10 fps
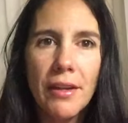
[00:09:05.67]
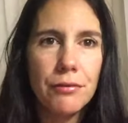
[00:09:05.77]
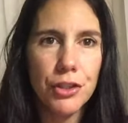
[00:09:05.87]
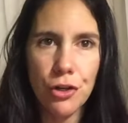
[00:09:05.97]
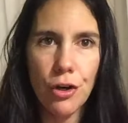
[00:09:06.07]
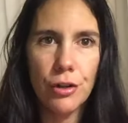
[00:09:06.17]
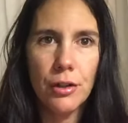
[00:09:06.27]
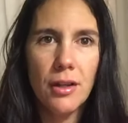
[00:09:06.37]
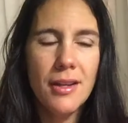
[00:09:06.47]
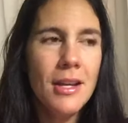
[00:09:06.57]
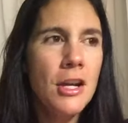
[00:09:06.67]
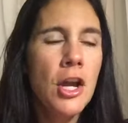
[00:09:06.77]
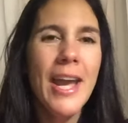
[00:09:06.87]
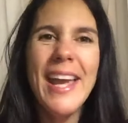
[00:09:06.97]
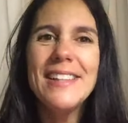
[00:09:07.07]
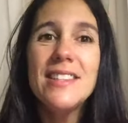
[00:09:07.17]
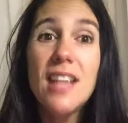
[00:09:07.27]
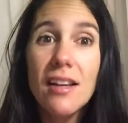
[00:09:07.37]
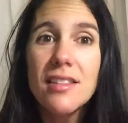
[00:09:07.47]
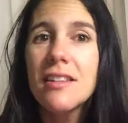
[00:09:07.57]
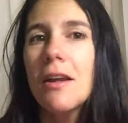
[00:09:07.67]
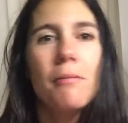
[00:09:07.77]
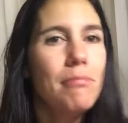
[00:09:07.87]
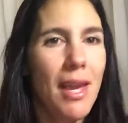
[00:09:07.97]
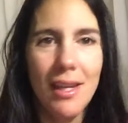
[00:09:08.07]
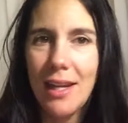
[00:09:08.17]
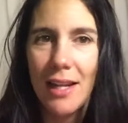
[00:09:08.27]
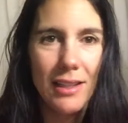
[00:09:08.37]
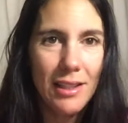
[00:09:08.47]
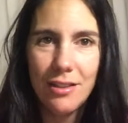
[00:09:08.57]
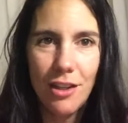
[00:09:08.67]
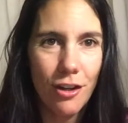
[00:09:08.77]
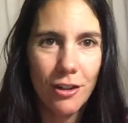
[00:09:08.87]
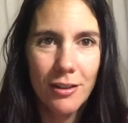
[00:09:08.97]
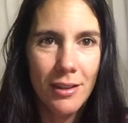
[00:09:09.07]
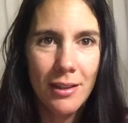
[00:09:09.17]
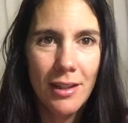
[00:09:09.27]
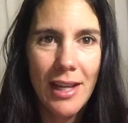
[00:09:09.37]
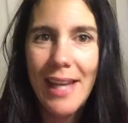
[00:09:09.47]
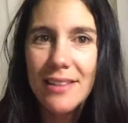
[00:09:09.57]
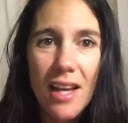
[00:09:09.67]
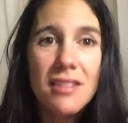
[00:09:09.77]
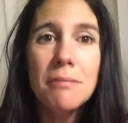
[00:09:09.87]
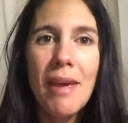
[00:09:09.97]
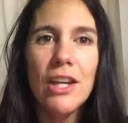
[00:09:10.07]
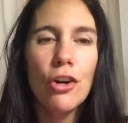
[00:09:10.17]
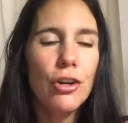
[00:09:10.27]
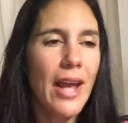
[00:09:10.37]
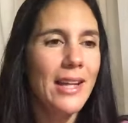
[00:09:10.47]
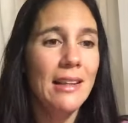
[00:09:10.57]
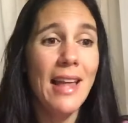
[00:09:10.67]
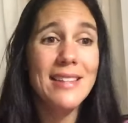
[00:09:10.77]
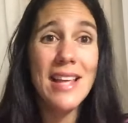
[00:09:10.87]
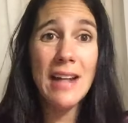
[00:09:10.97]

in return it doesn't make it any easier it doesn't make it hurt any less.